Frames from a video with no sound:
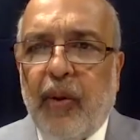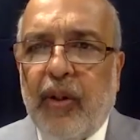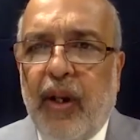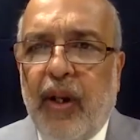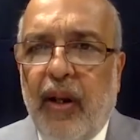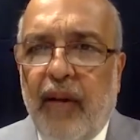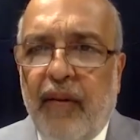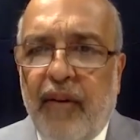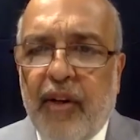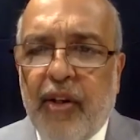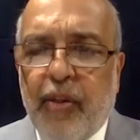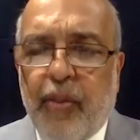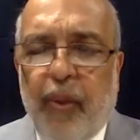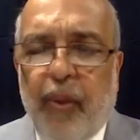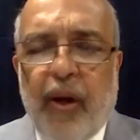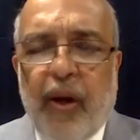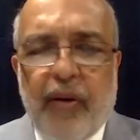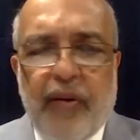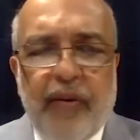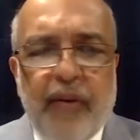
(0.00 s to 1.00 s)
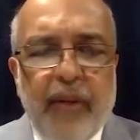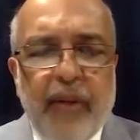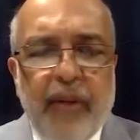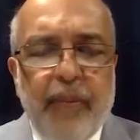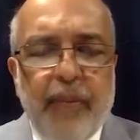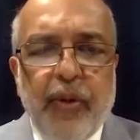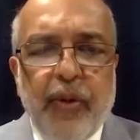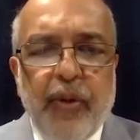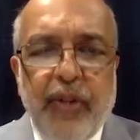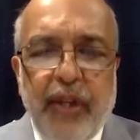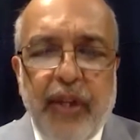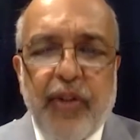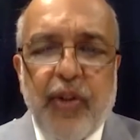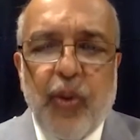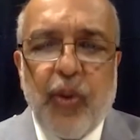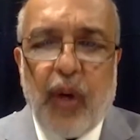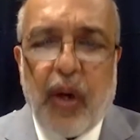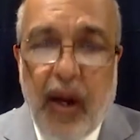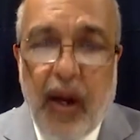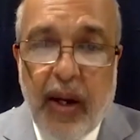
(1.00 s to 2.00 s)
the leverage part of it, because yes, you
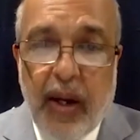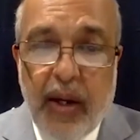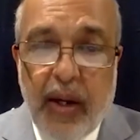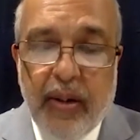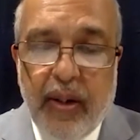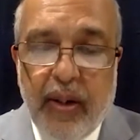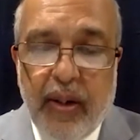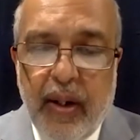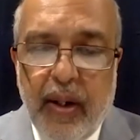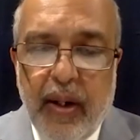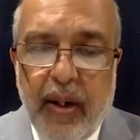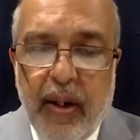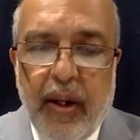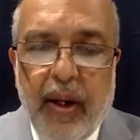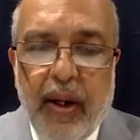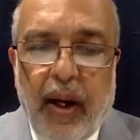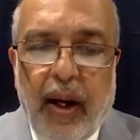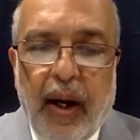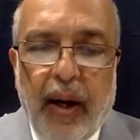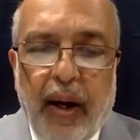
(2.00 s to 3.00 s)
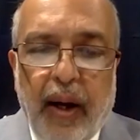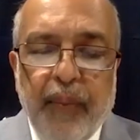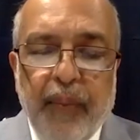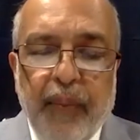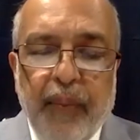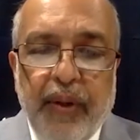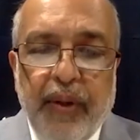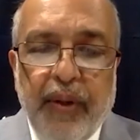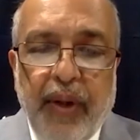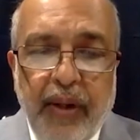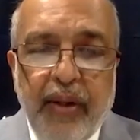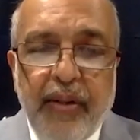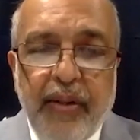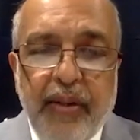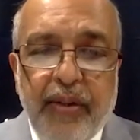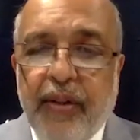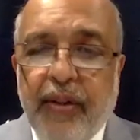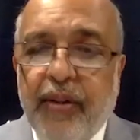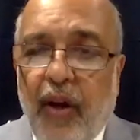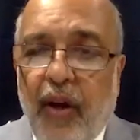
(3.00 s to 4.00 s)
are right.
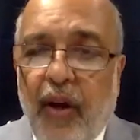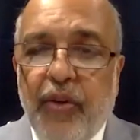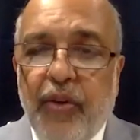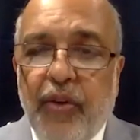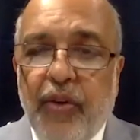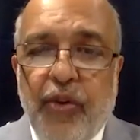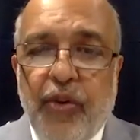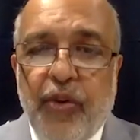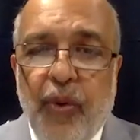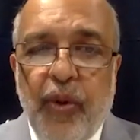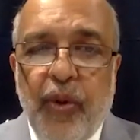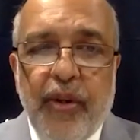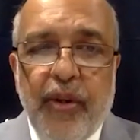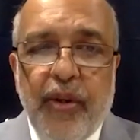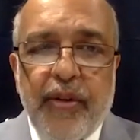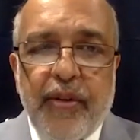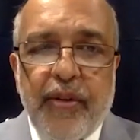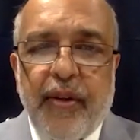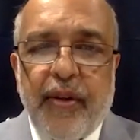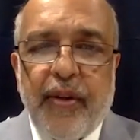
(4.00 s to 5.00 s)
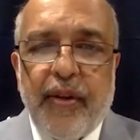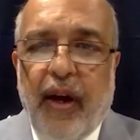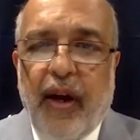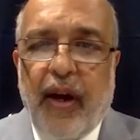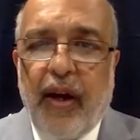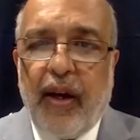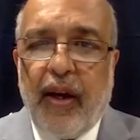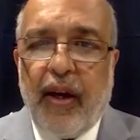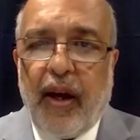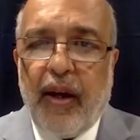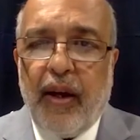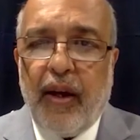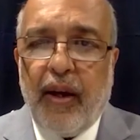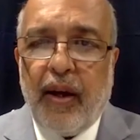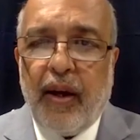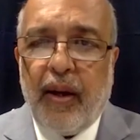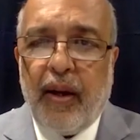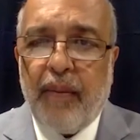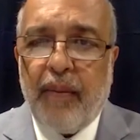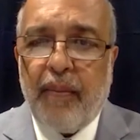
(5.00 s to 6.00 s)
96,000 soldiers,
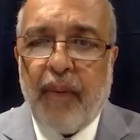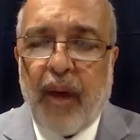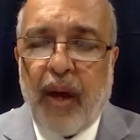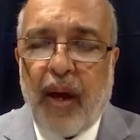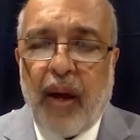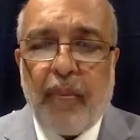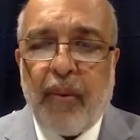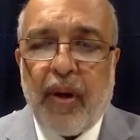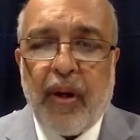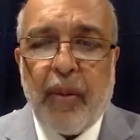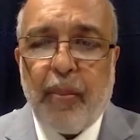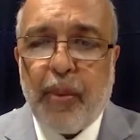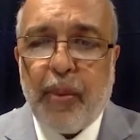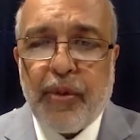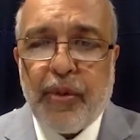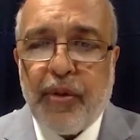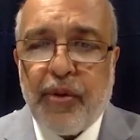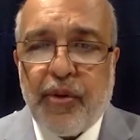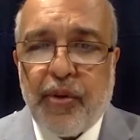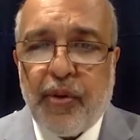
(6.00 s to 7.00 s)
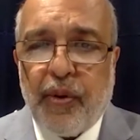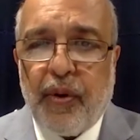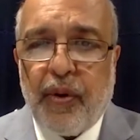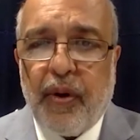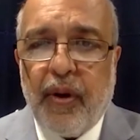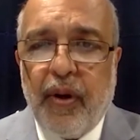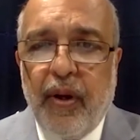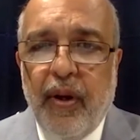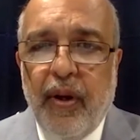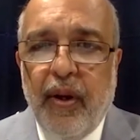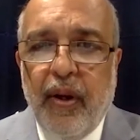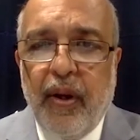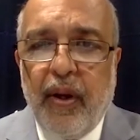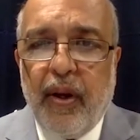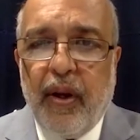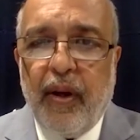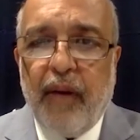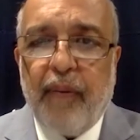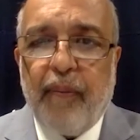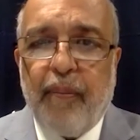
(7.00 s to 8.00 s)
I'm 100% sure.
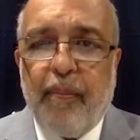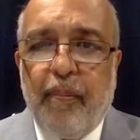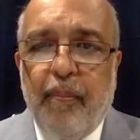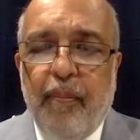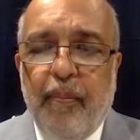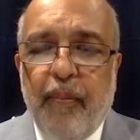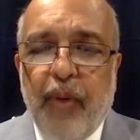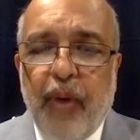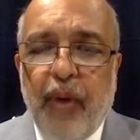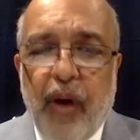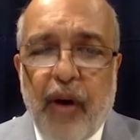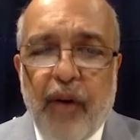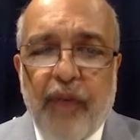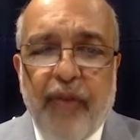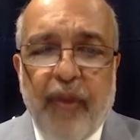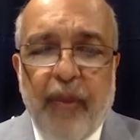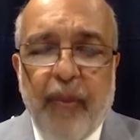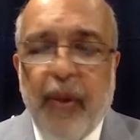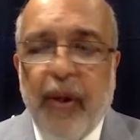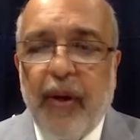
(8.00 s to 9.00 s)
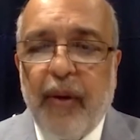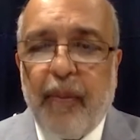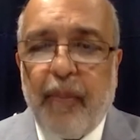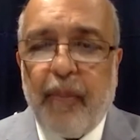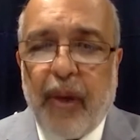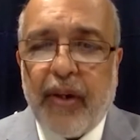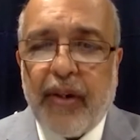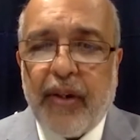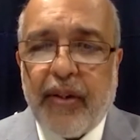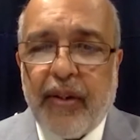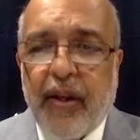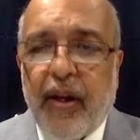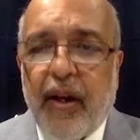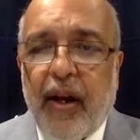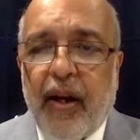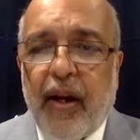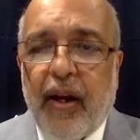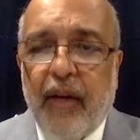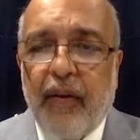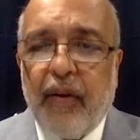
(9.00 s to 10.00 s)
If, God forbid, if Pakistan
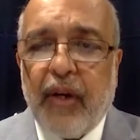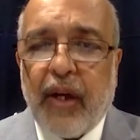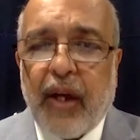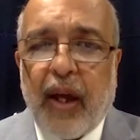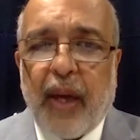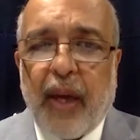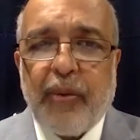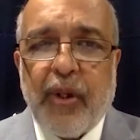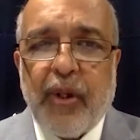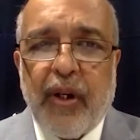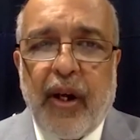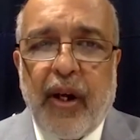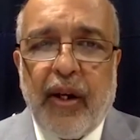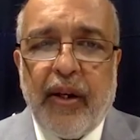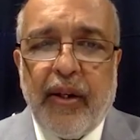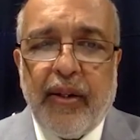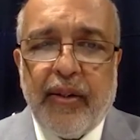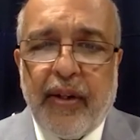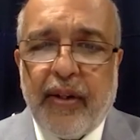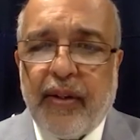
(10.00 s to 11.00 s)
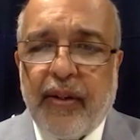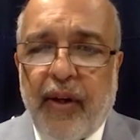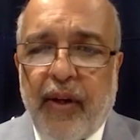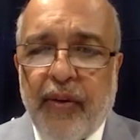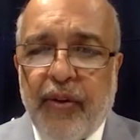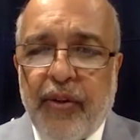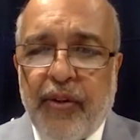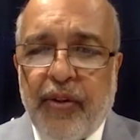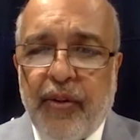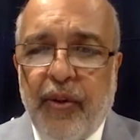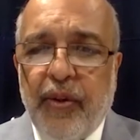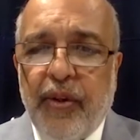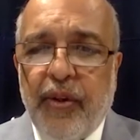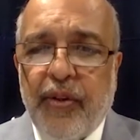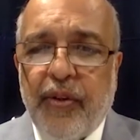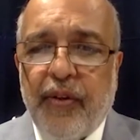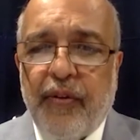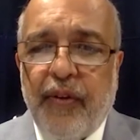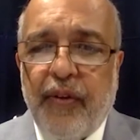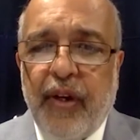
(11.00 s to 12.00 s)
had ever captured 96,000 soldiers
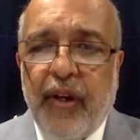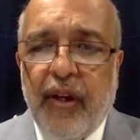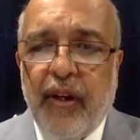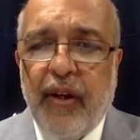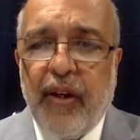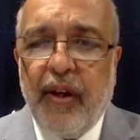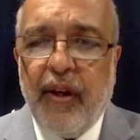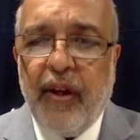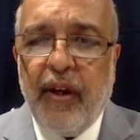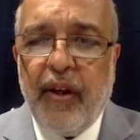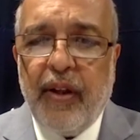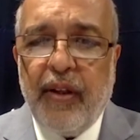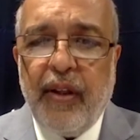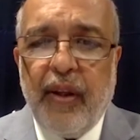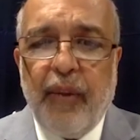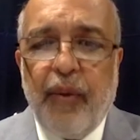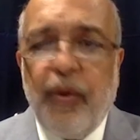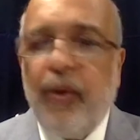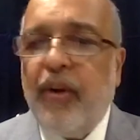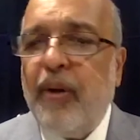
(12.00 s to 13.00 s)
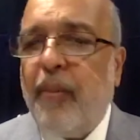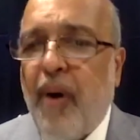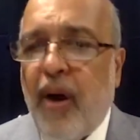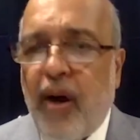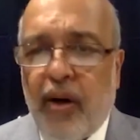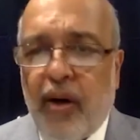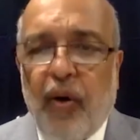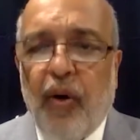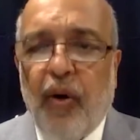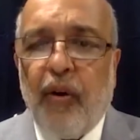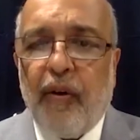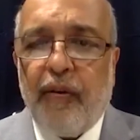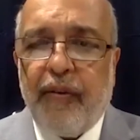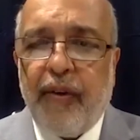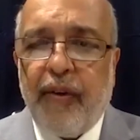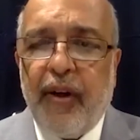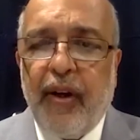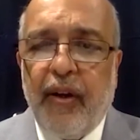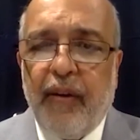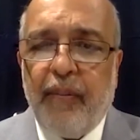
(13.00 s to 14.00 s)
of India, they would demand all of
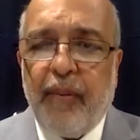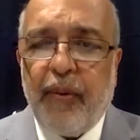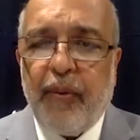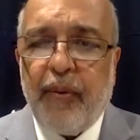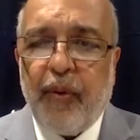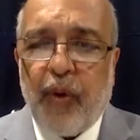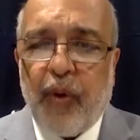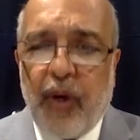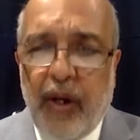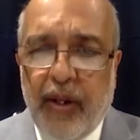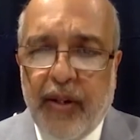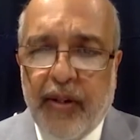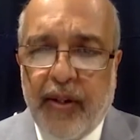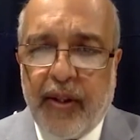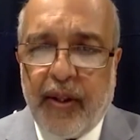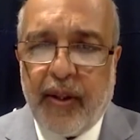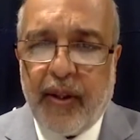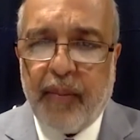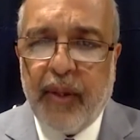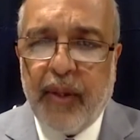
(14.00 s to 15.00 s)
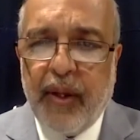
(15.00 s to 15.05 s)
India before releasing them.